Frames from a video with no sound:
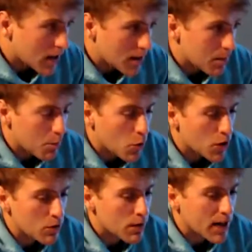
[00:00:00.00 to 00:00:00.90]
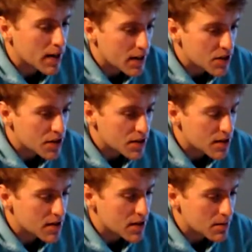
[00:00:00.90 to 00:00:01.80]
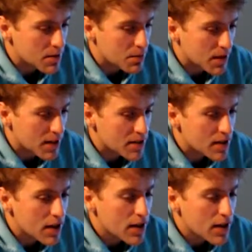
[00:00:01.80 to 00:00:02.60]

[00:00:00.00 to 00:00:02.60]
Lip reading: more recognition systems in place